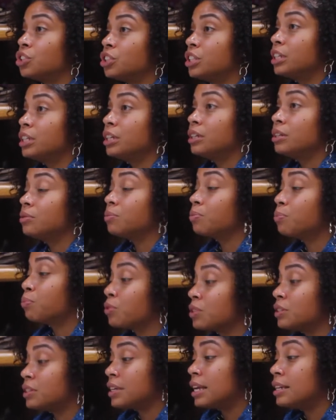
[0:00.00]
she
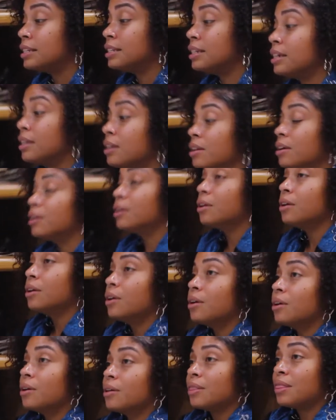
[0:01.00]
presented
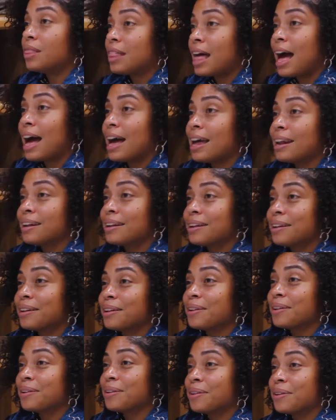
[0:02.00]
that
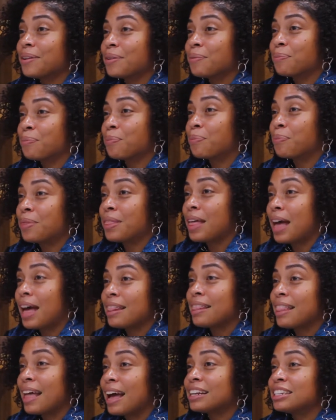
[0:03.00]

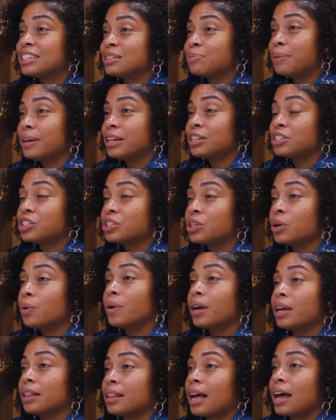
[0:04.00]
speech
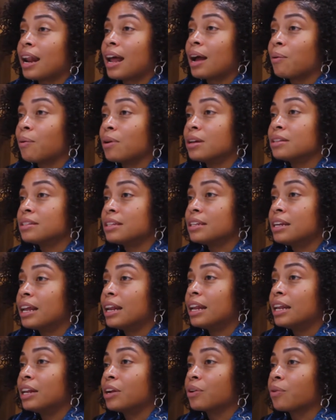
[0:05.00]
knowing that I was
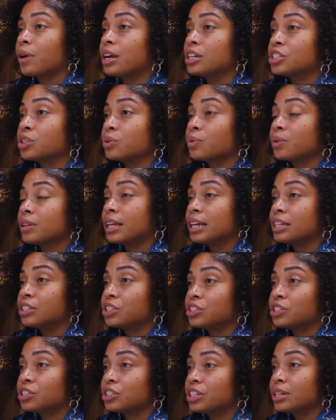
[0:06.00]
in an interracial
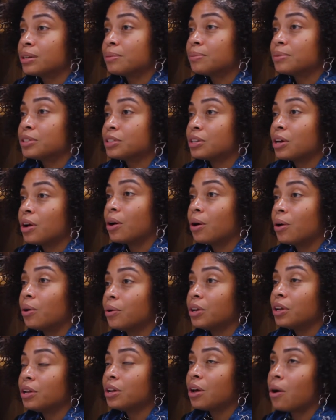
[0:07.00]
relationship.
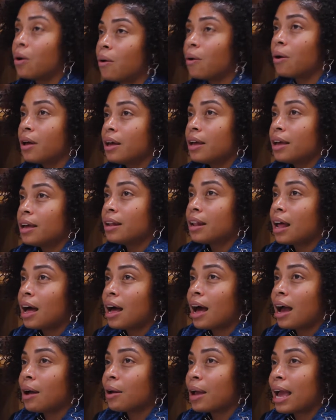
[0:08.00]
So, you know,
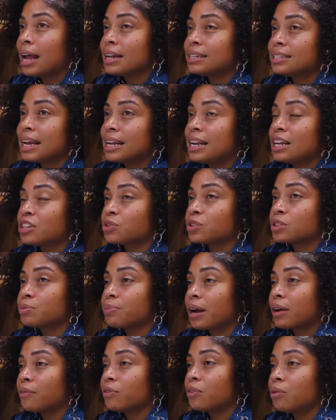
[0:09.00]
and I can't say
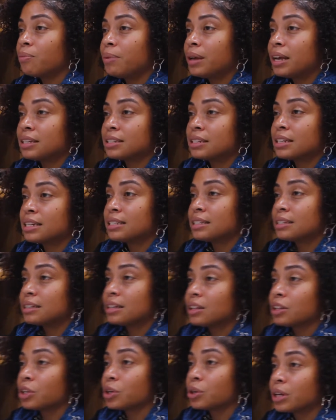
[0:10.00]
disrespectful because it
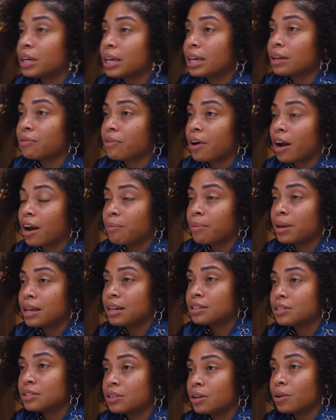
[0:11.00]
isn't a learning
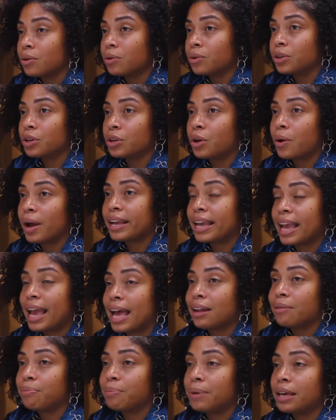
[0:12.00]
environment. So, you know, I
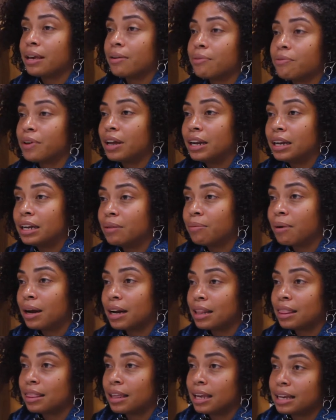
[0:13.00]
can't be
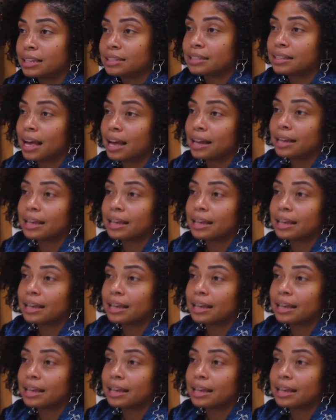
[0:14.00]
offended by the things